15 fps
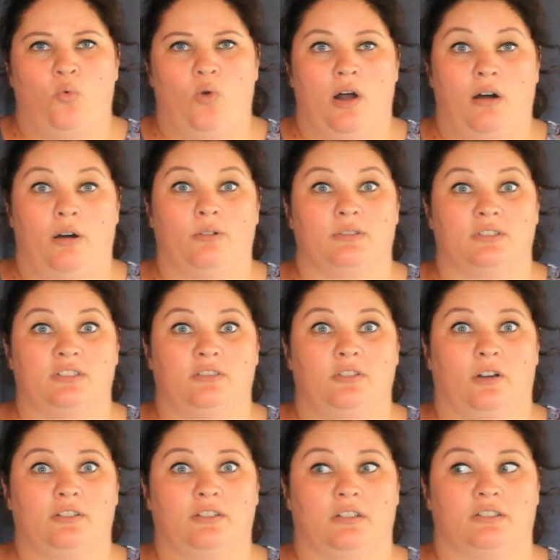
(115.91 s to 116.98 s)
wow, this
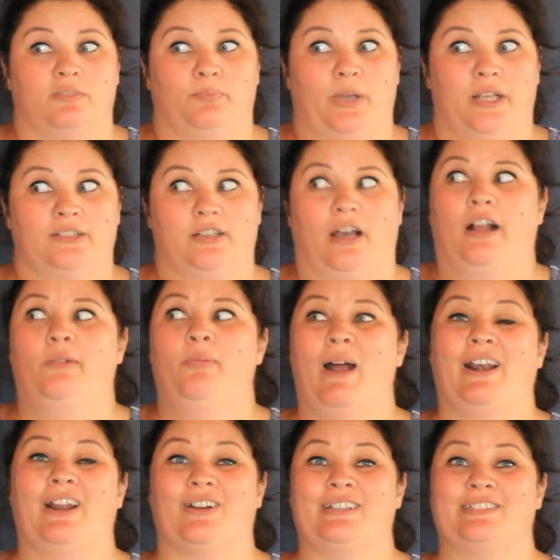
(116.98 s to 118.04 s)
doctor's bedside
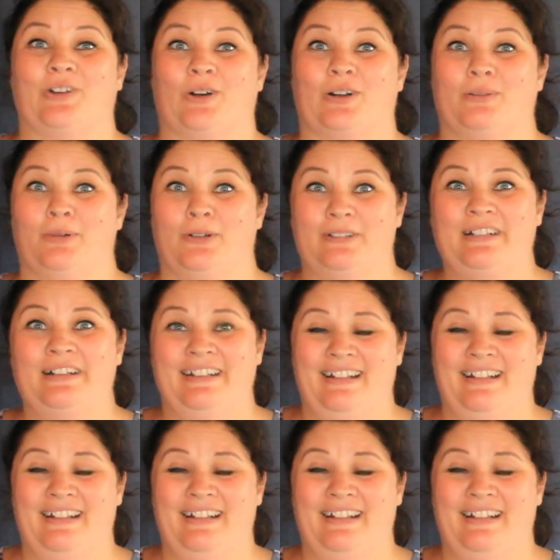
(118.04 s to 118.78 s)
manner is horrible.